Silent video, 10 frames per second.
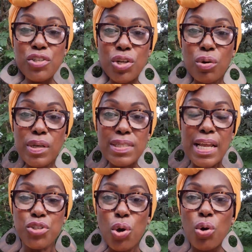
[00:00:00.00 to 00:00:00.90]
to know is
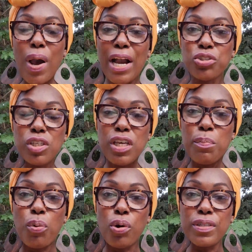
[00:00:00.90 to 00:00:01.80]
that Togo actually
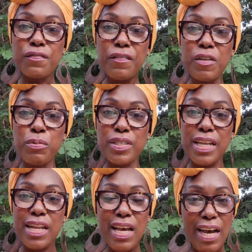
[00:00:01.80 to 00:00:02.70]
imports
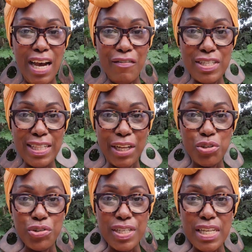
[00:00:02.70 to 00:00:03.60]
50% of its
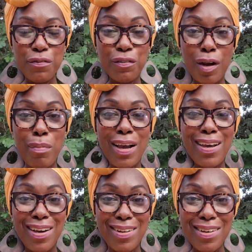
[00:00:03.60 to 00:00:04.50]
electricity from
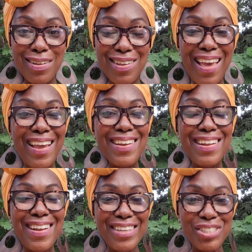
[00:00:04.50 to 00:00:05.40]
Ghana and
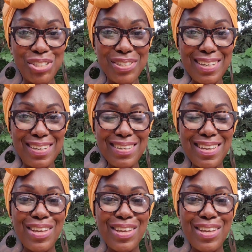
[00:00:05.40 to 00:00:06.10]
Nigeria.